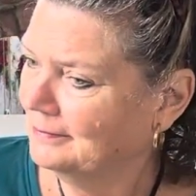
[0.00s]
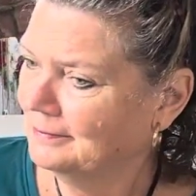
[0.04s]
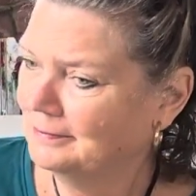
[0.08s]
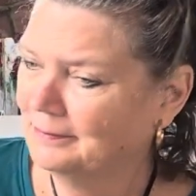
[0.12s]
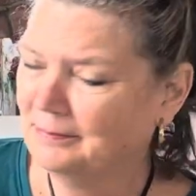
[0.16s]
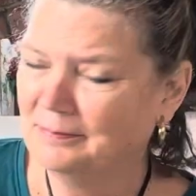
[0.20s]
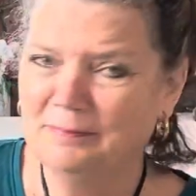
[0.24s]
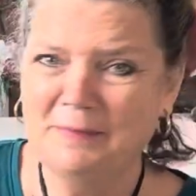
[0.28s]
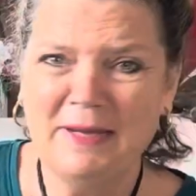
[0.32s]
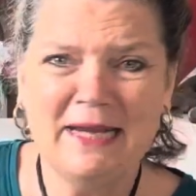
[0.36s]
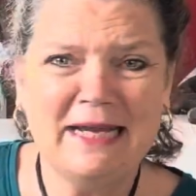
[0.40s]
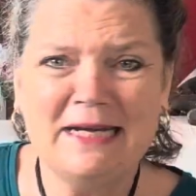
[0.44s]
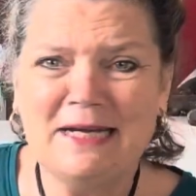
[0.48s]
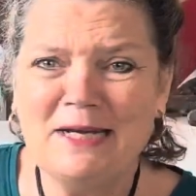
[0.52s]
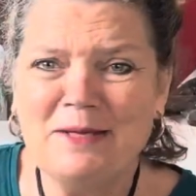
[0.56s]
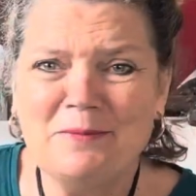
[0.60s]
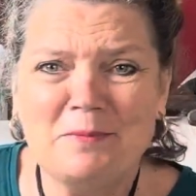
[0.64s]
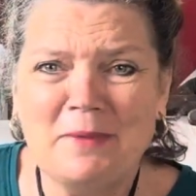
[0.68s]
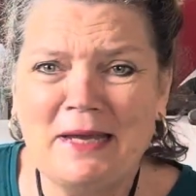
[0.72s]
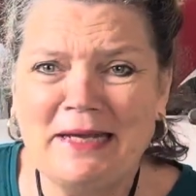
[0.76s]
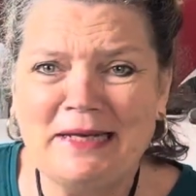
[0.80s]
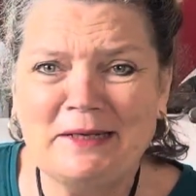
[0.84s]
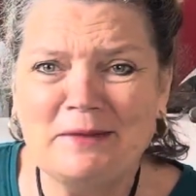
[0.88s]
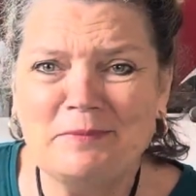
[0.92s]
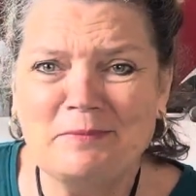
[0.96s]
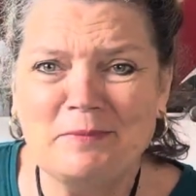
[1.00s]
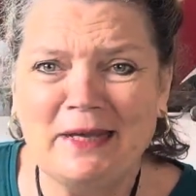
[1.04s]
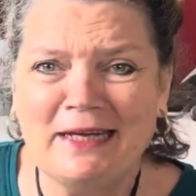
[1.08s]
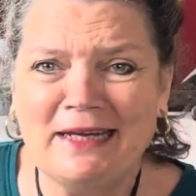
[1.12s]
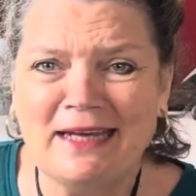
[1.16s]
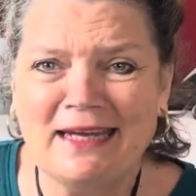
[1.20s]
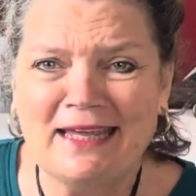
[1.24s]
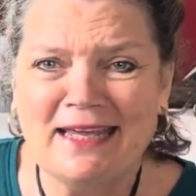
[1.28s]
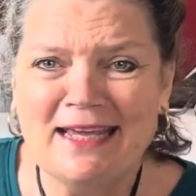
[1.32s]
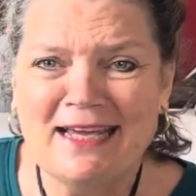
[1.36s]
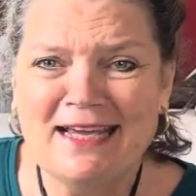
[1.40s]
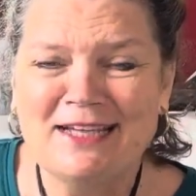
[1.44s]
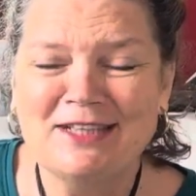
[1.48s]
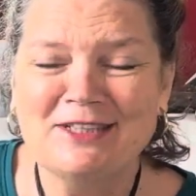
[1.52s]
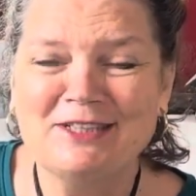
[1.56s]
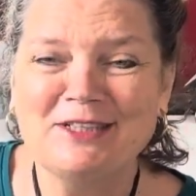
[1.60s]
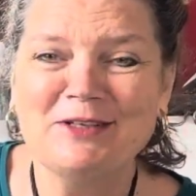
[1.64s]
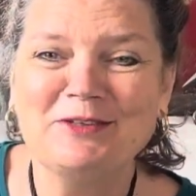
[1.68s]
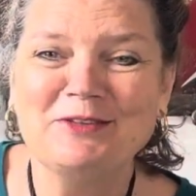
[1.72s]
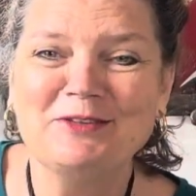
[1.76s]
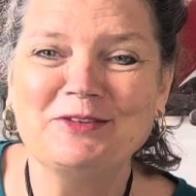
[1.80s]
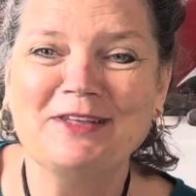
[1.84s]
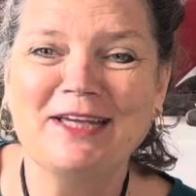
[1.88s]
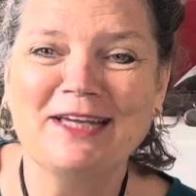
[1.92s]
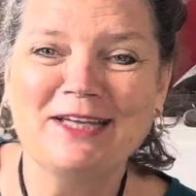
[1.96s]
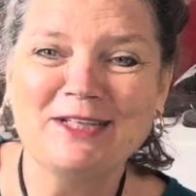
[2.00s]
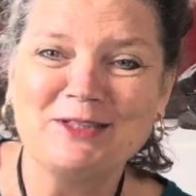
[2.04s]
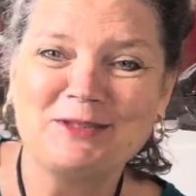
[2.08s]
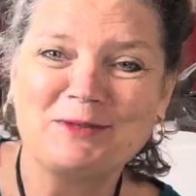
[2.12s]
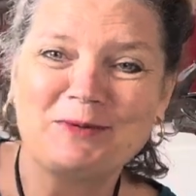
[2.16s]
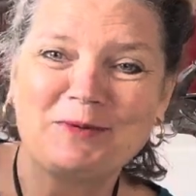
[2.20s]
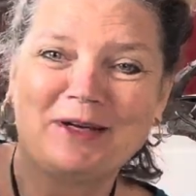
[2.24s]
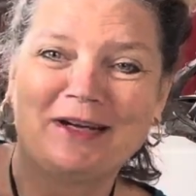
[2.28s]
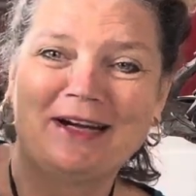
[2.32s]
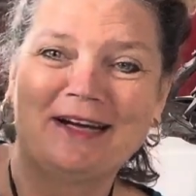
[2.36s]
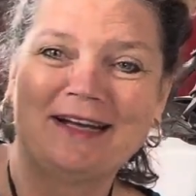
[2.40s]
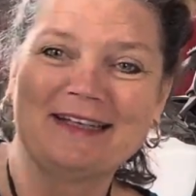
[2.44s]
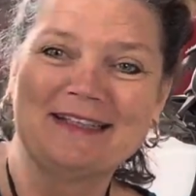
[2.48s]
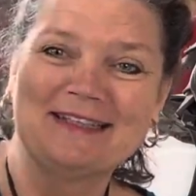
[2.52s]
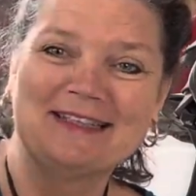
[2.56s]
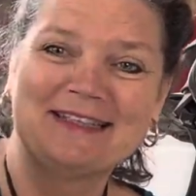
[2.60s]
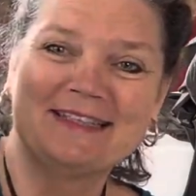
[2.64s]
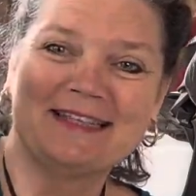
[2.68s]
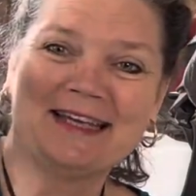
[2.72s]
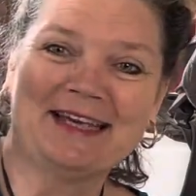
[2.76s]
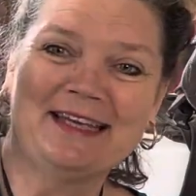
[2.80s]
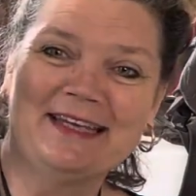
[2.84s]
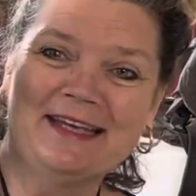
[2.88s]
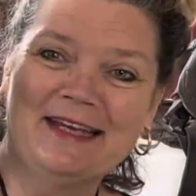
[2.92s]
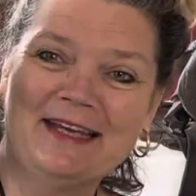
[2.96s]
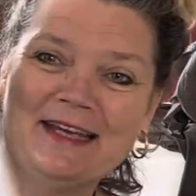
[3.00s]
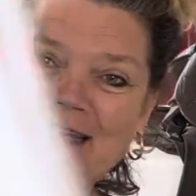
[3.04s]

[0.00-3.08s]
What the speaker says: many. So that's what I say.